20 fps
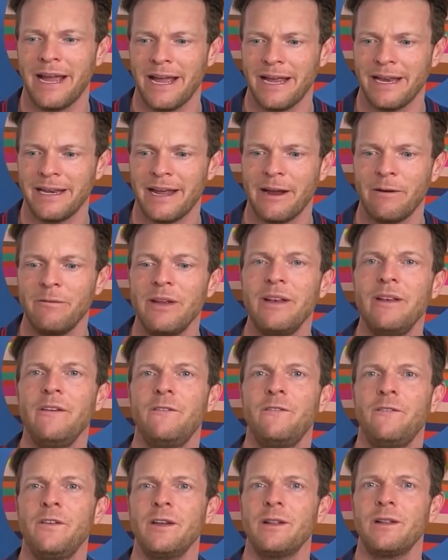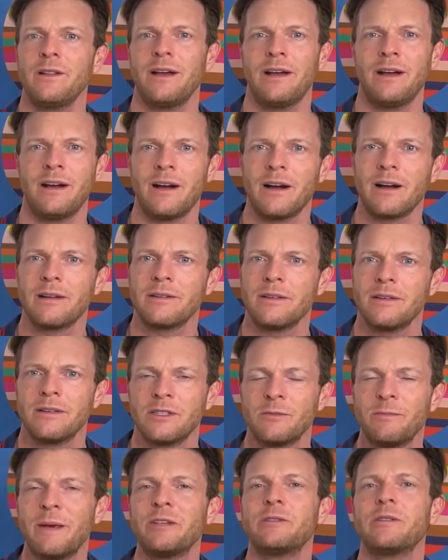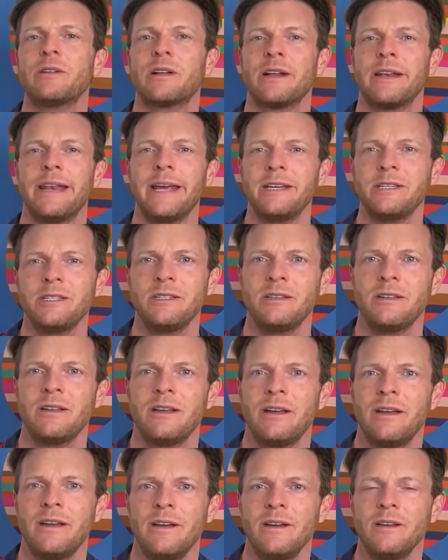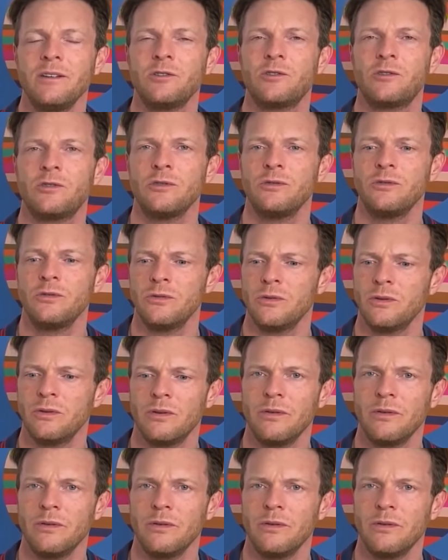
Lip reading: and I really feel a special connection to